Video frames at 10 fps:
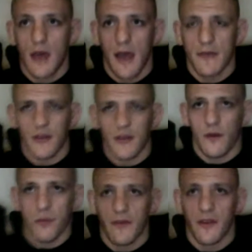After I
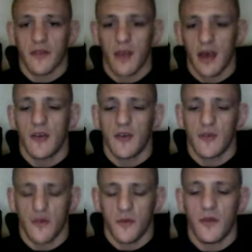fought I
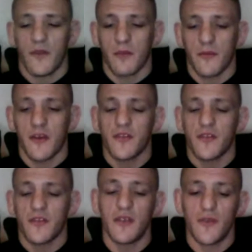was already fighting
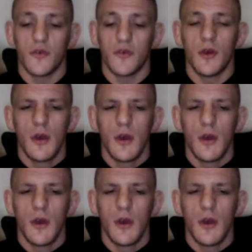professionally, and Zoo